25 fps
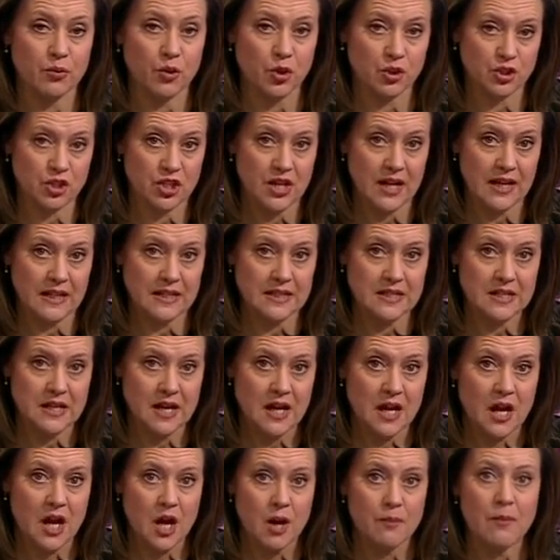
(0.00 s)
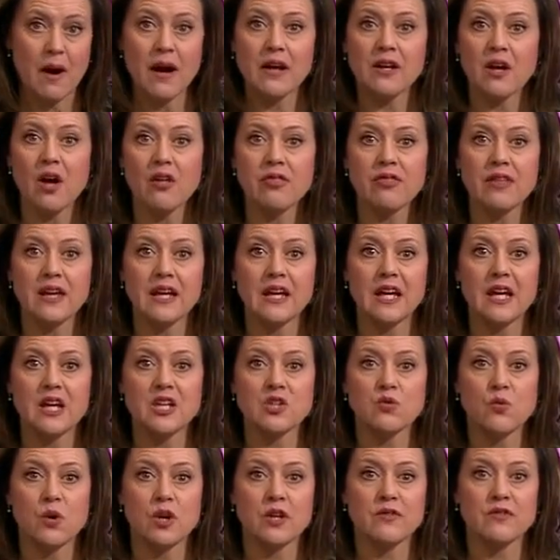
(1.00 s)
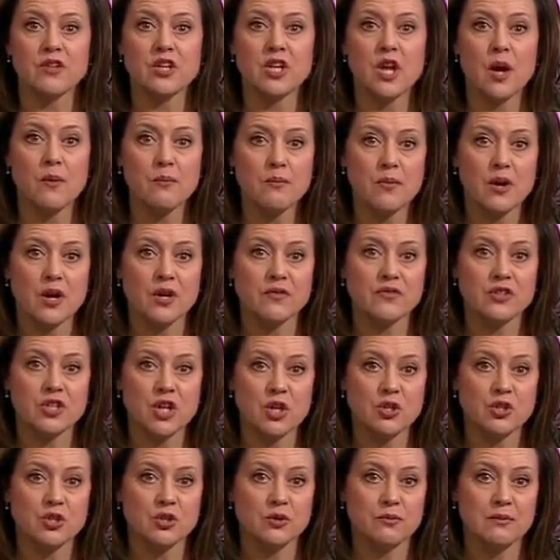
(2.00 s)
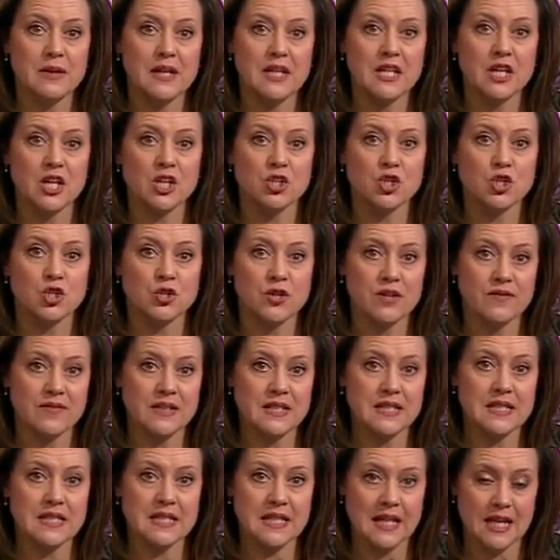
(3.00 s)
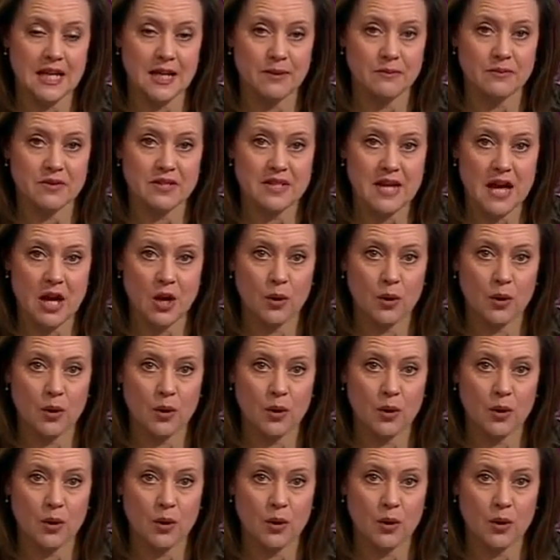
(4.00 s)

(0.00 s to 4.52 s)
Project. Buy Nothing is one of a number of social media driven schemes to